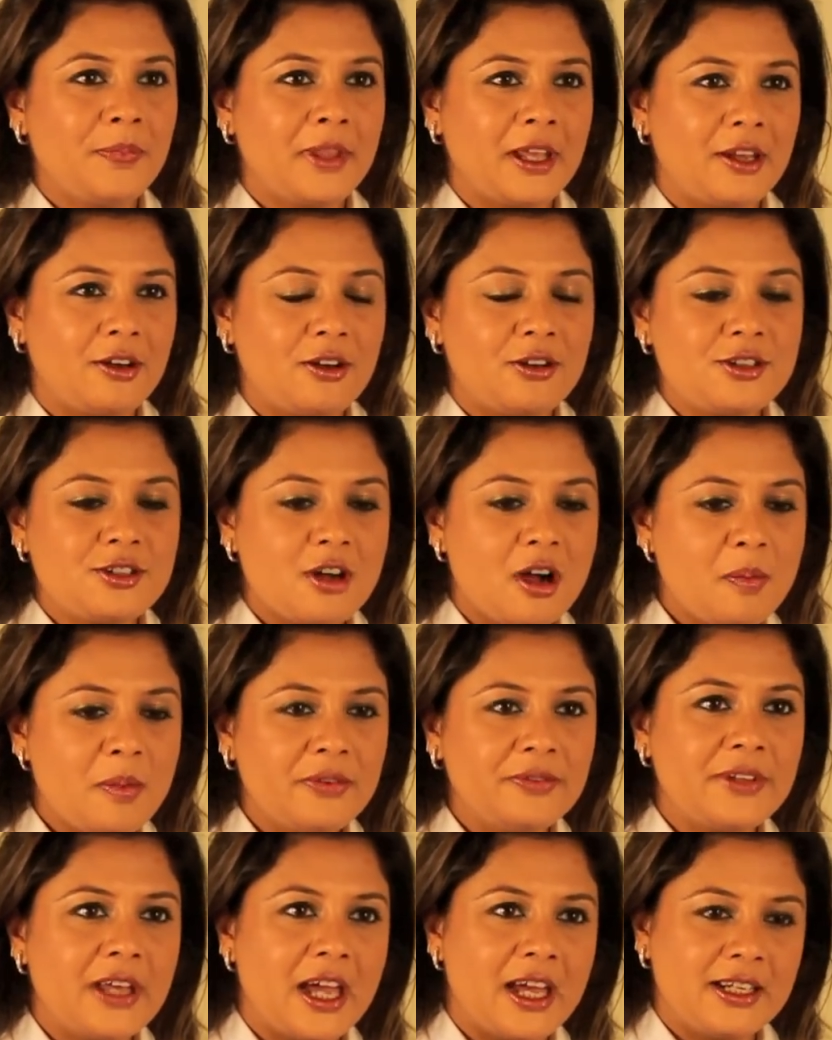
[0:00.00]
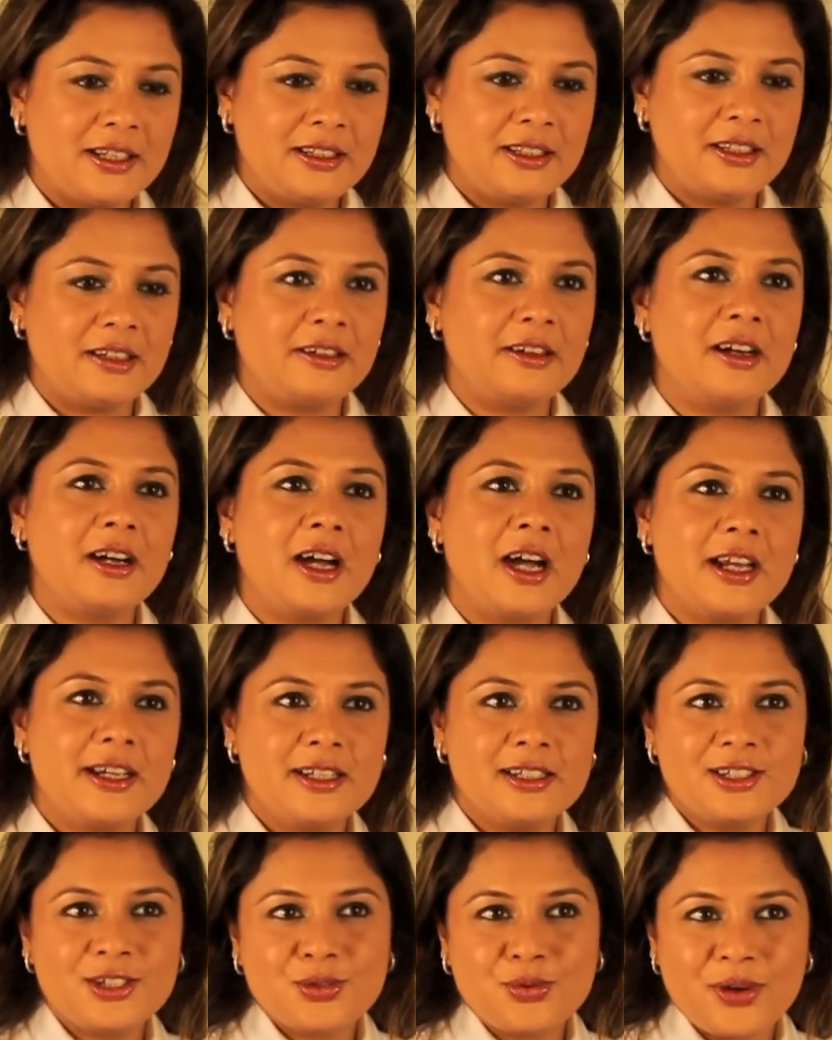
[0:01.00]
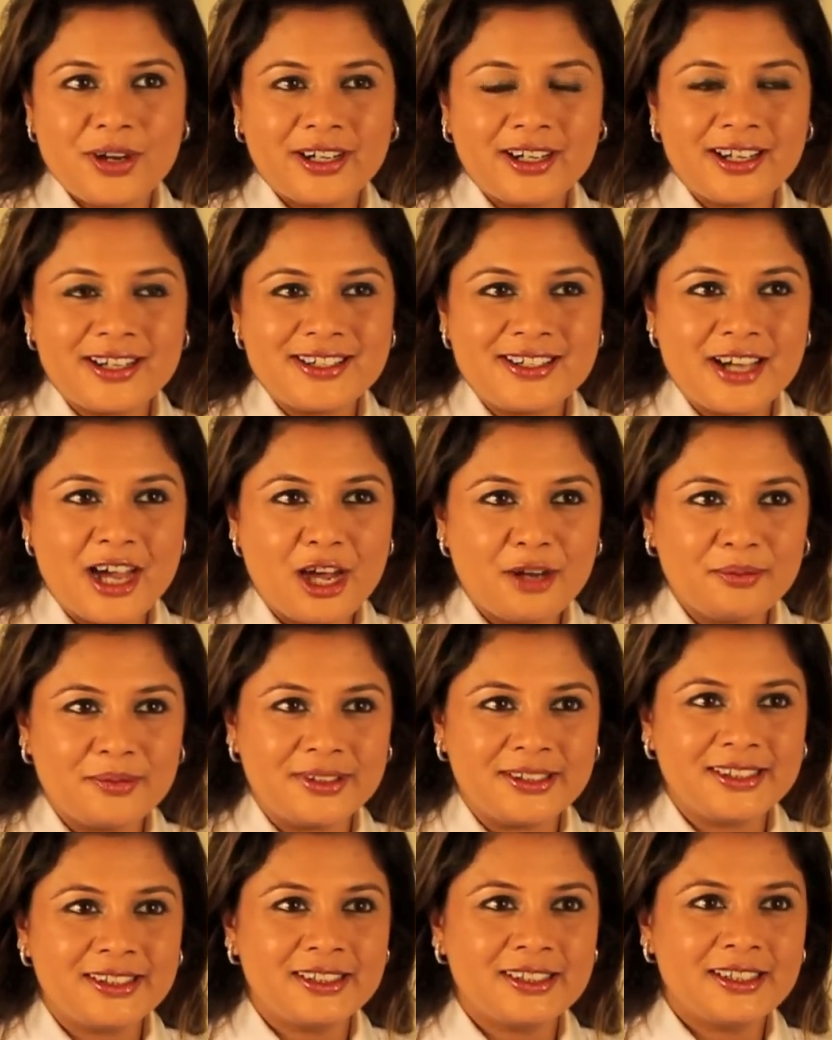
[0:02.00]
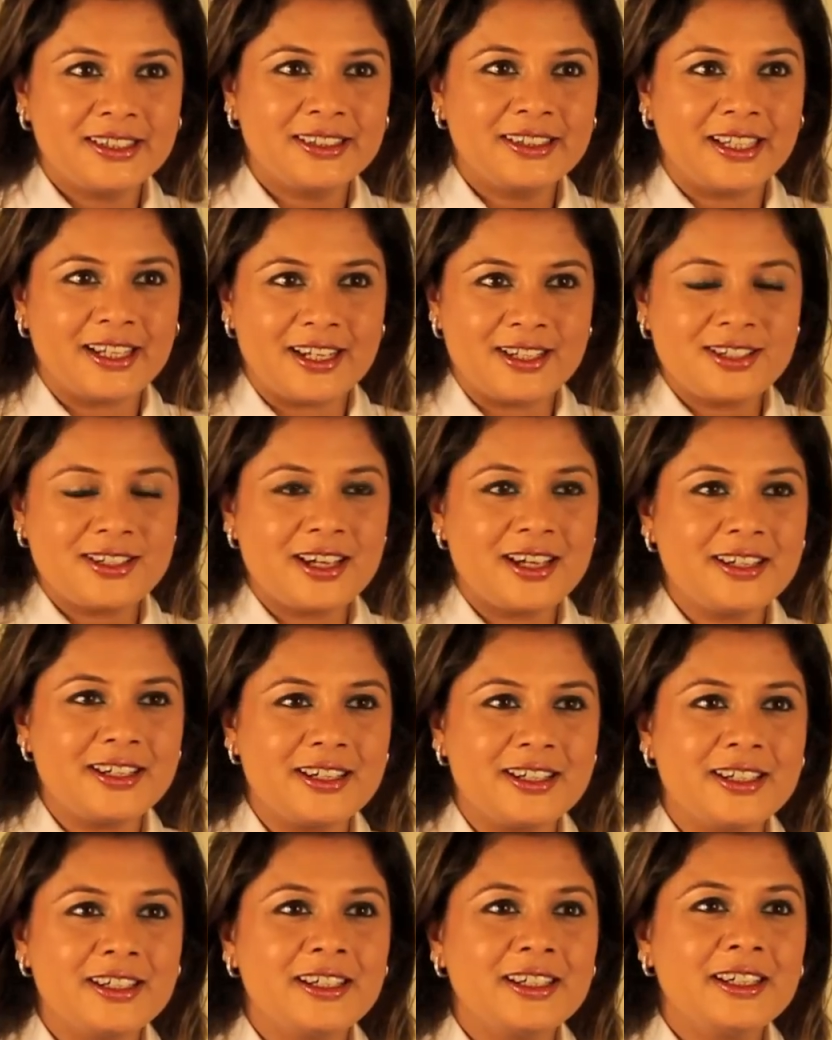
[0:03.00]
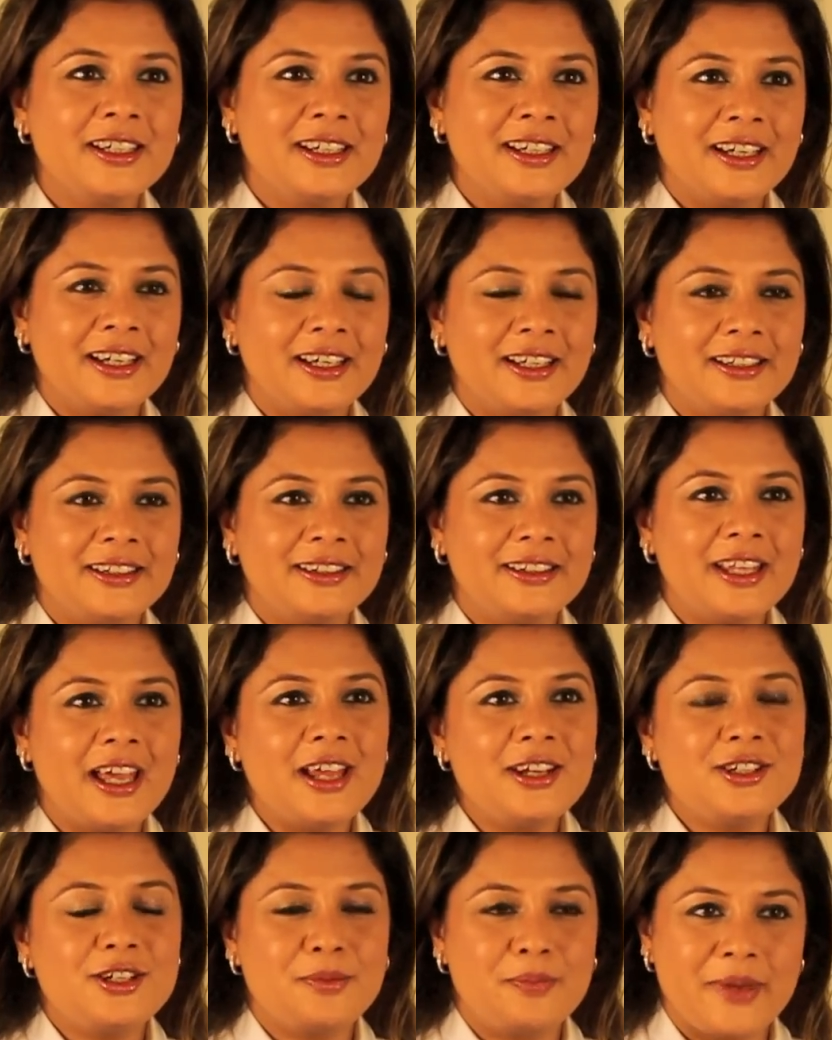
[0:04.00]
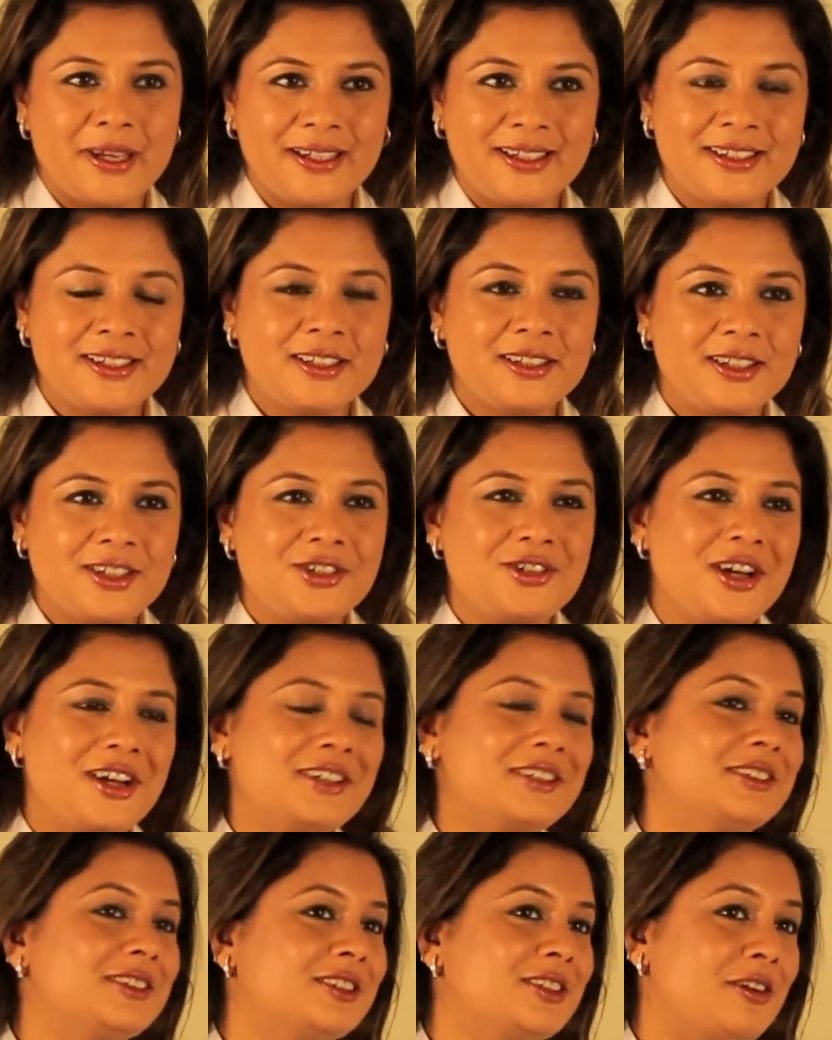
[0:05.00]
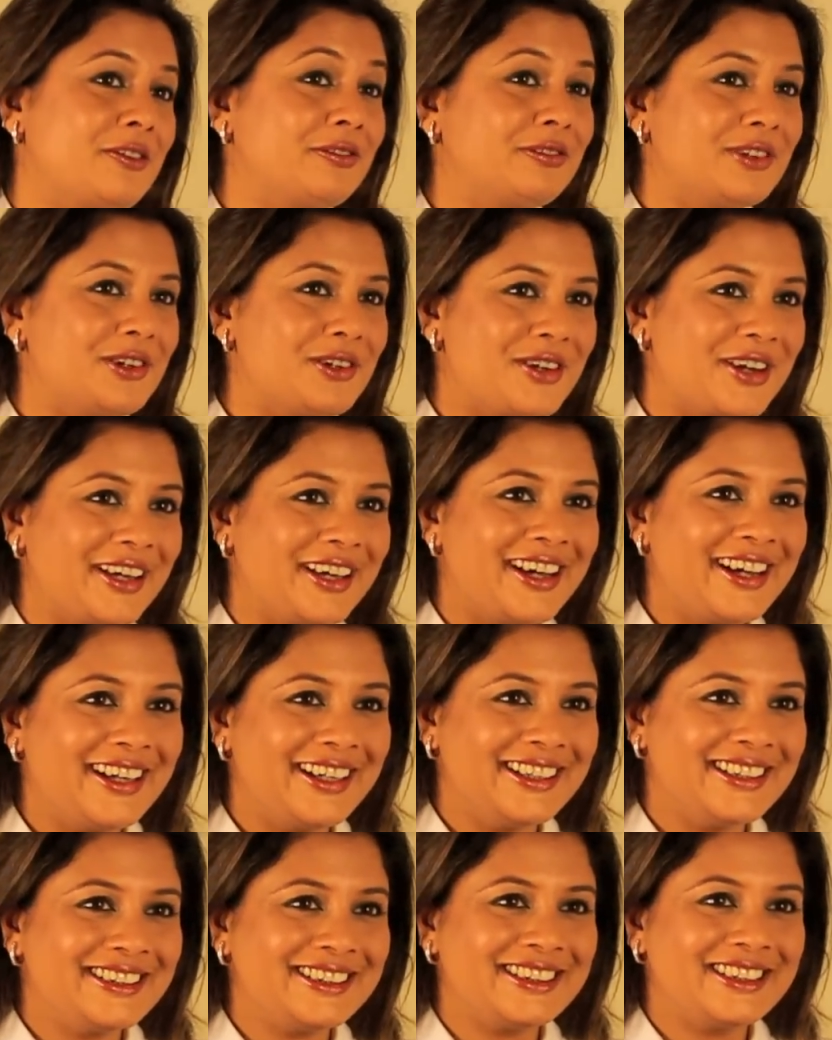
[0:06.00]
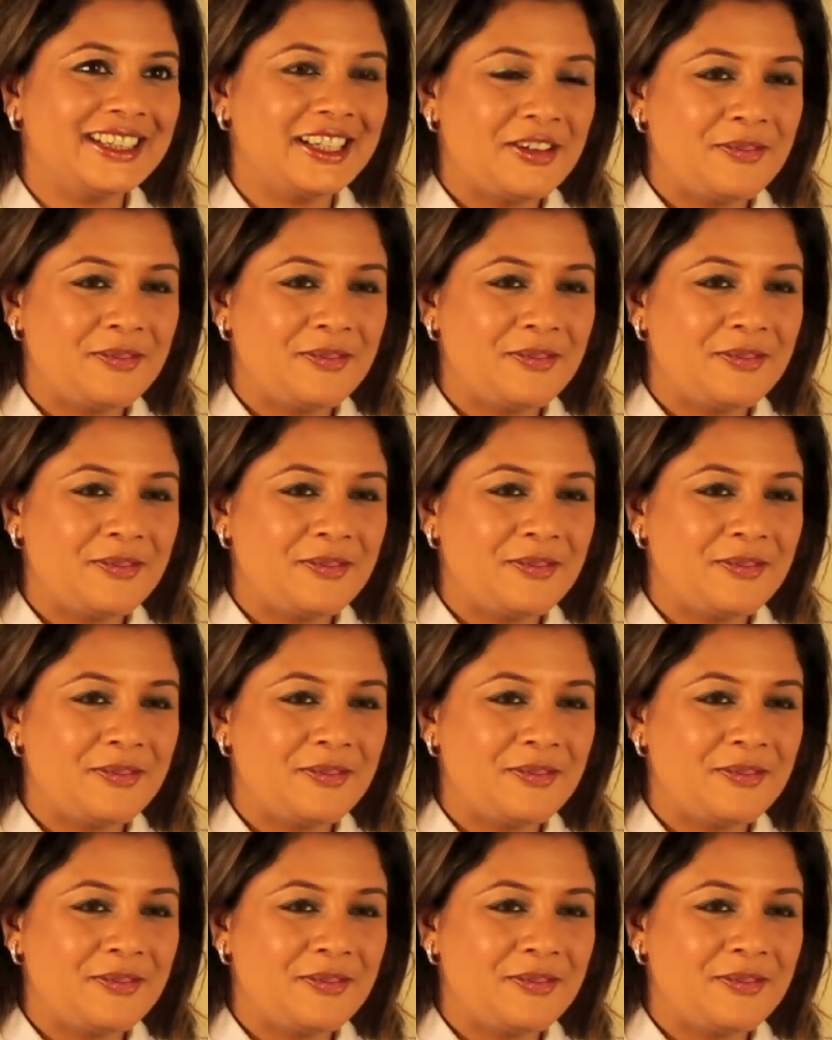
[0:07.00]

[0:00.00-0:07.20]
and on top of that there are ideal square cut diamonds that are studded, and that depicts the chunks of floating ice.